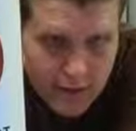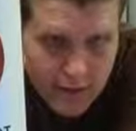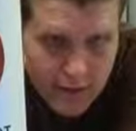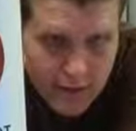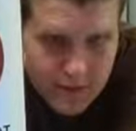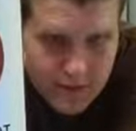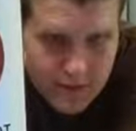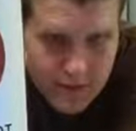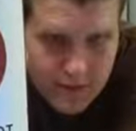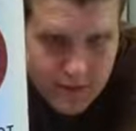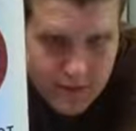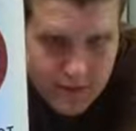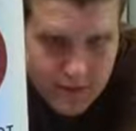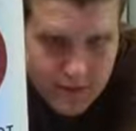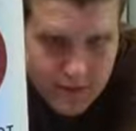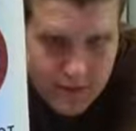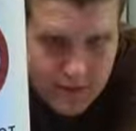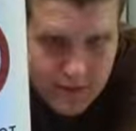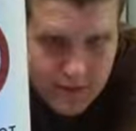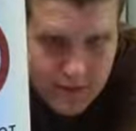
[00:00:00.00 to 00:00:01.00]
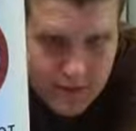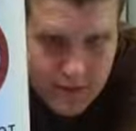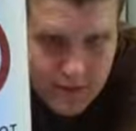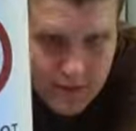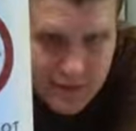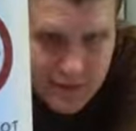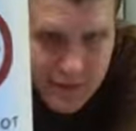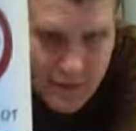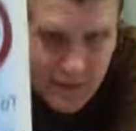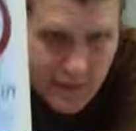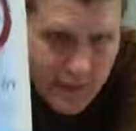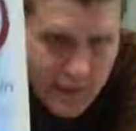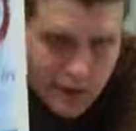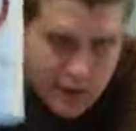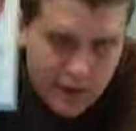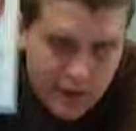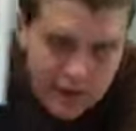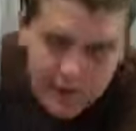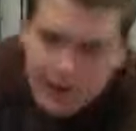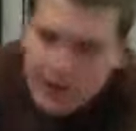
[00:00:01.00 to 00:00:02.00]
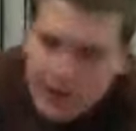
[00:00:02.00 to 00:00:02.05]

Nothing is said.